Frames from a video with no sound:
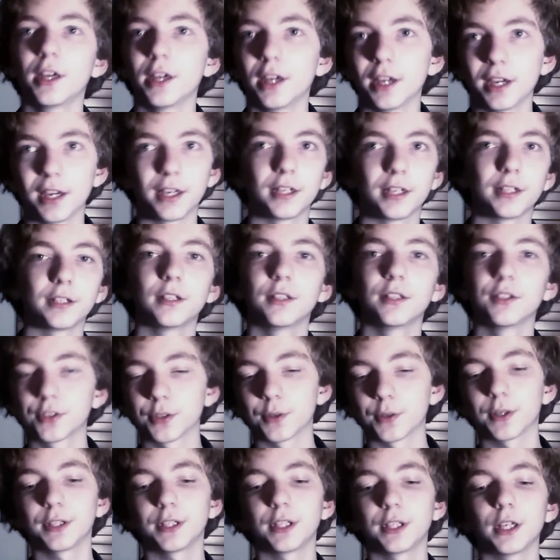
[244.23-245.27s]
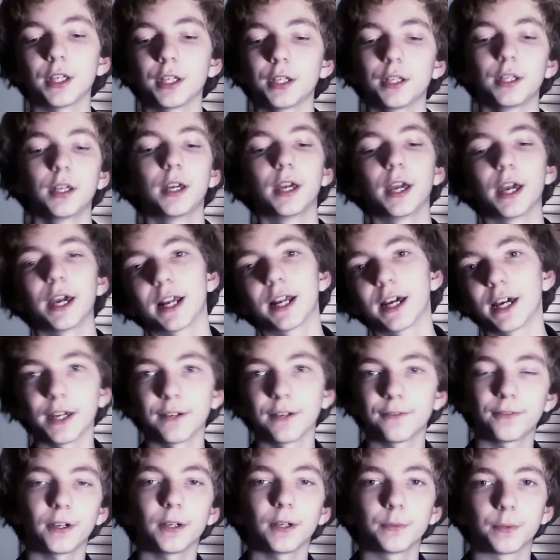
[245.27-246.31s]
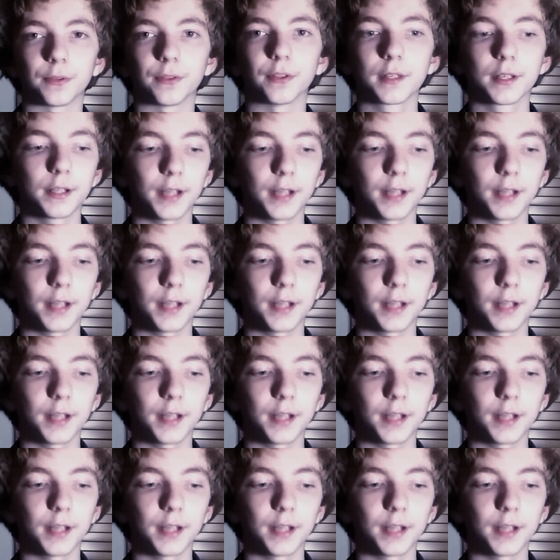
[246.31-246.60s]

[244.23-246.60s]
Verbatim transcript: And so I did, and I had fun with it.